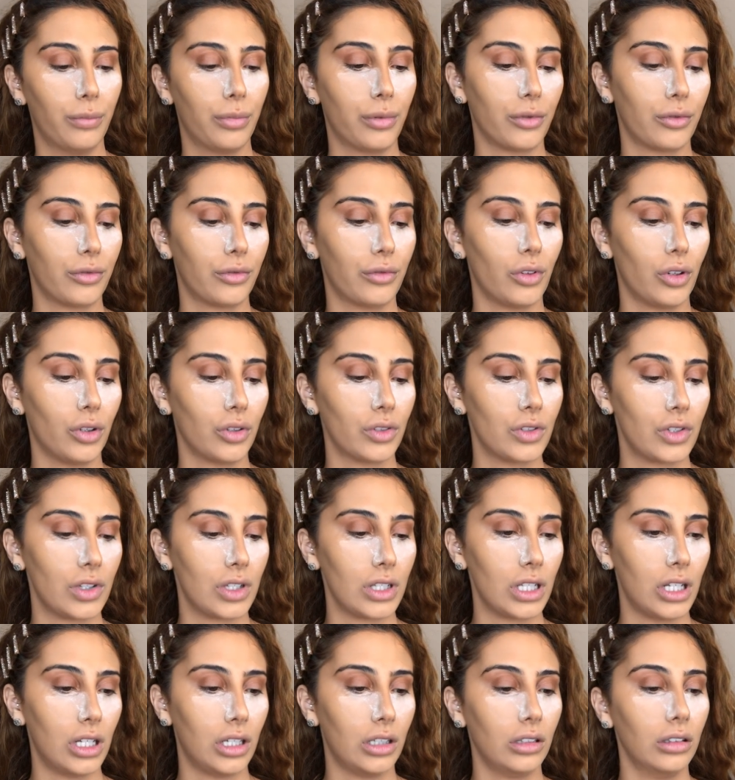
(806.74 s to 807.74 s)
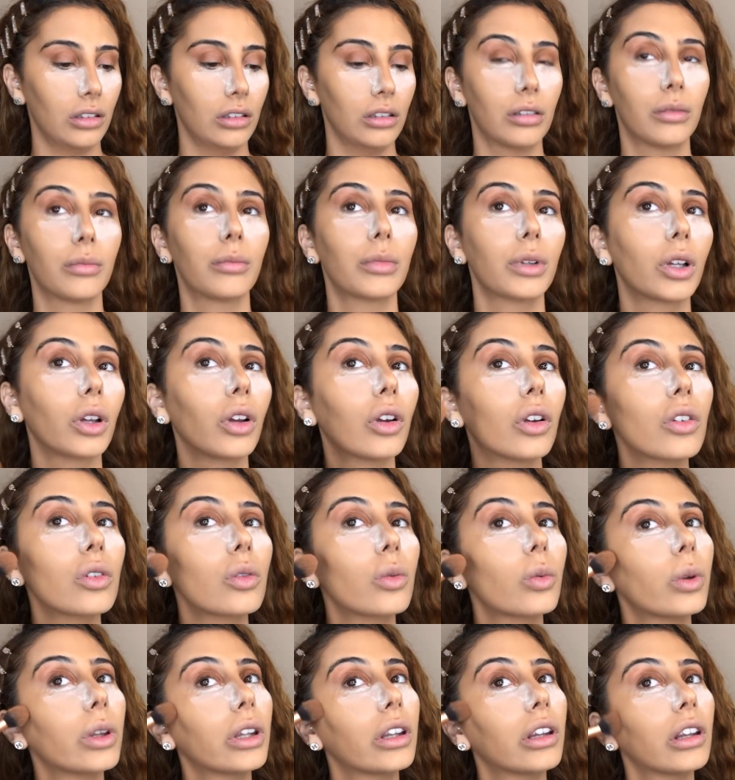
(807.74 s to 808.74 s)
bronzer because
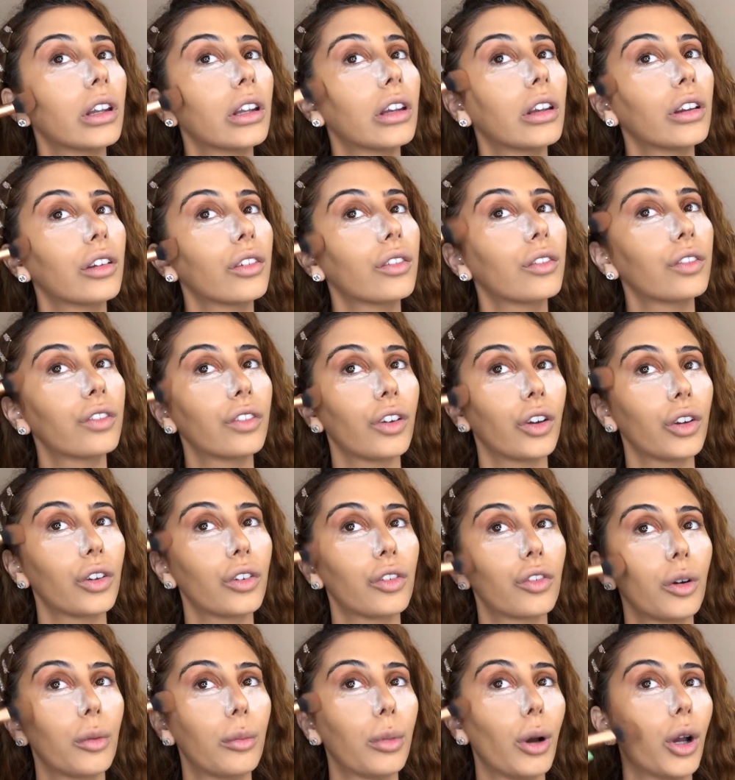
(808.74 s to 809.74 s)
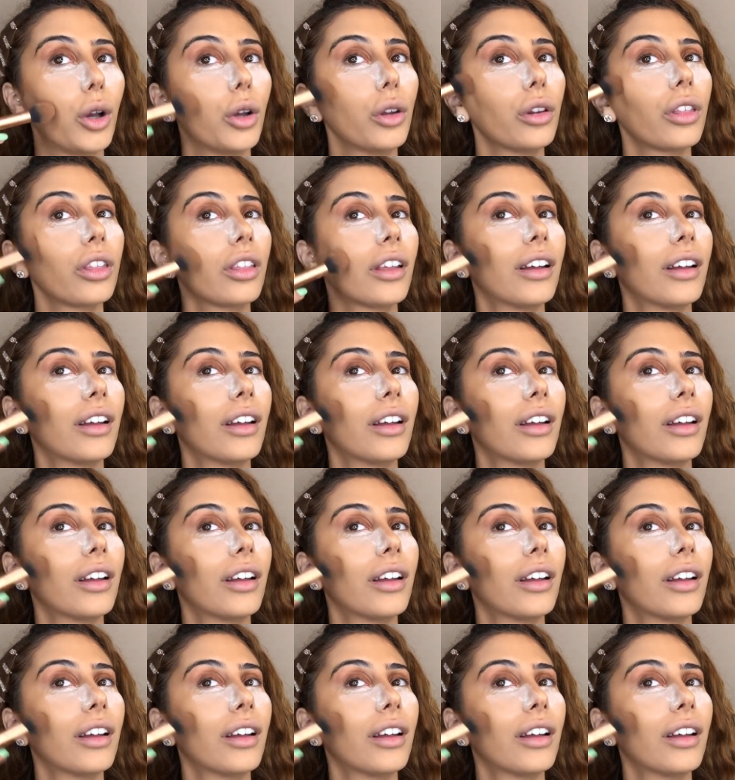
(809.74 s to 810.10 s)
we did vote for both.